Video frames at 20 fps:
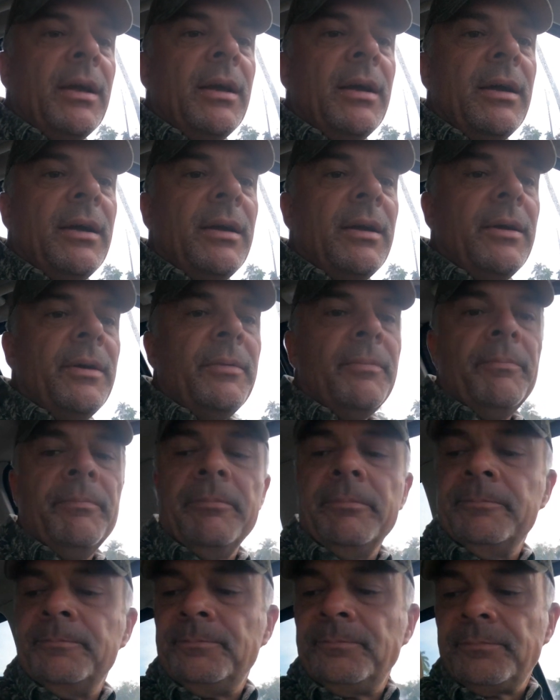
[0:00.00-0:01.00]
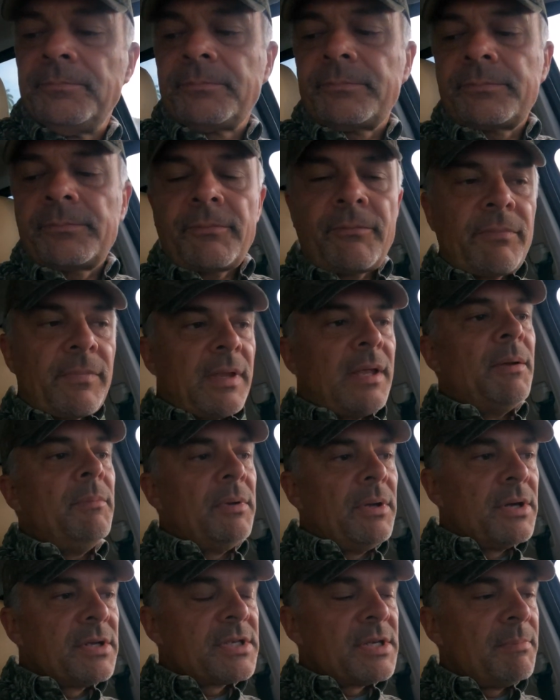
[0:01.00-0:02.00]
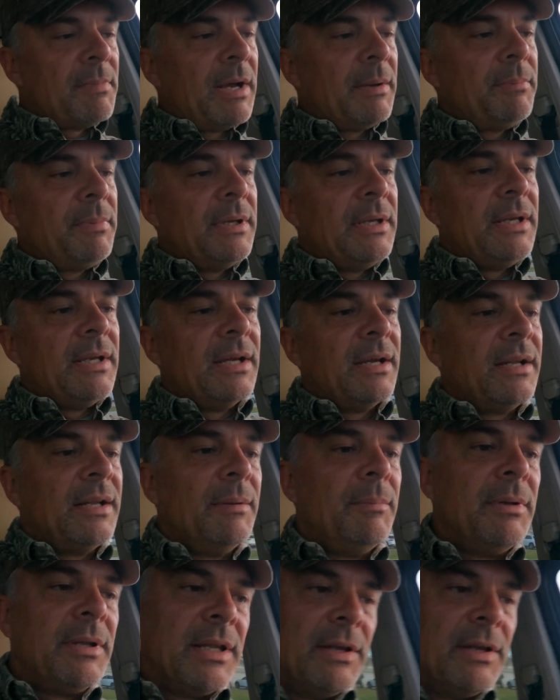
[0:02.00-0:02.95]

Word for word: um, because it might be a little bit